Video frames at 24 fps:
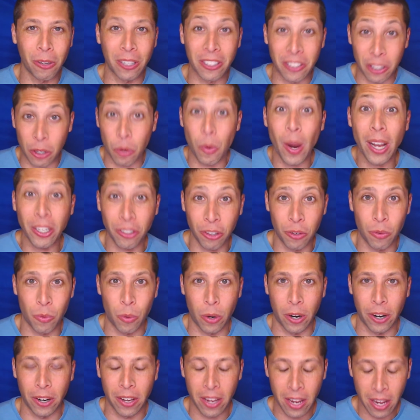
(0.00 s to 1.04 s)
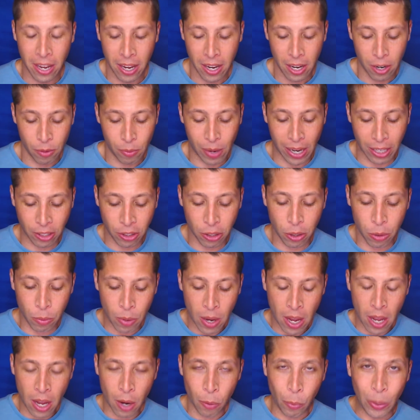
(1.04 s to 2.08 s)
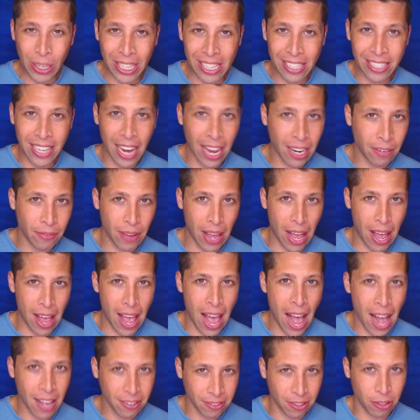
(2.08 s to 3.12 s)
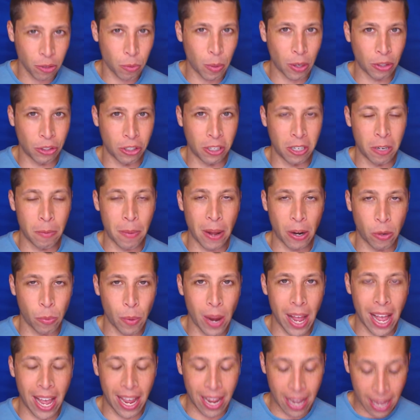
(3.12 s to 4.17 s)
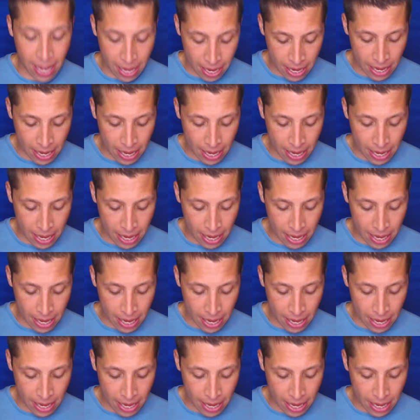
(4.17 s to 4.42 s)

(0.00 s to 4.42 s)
It's a question word, right? So we can kind of ask this question in a better way.